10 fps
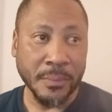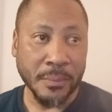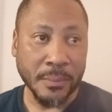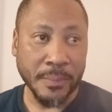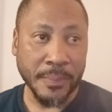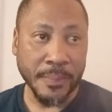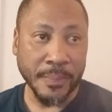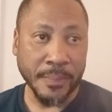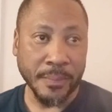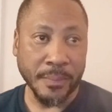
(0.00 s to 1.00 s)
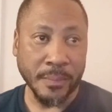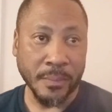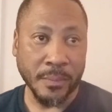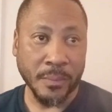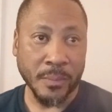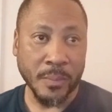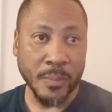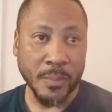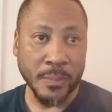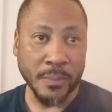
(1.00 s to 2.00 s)

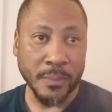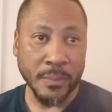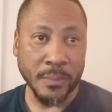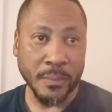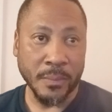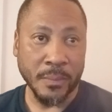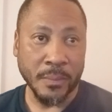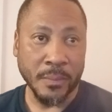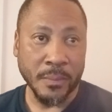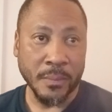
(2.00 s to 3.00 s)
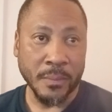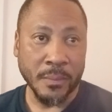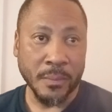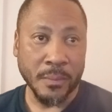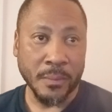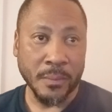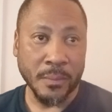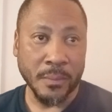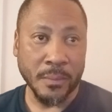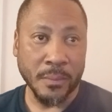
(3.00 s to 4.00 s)

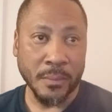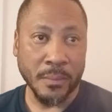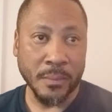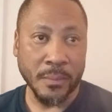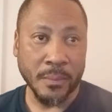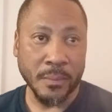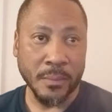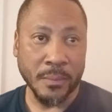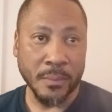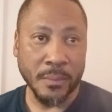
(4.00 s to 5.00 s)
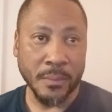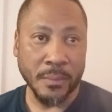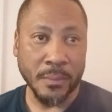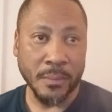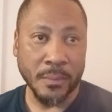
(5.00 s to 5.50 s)
No one is speaking in this clip.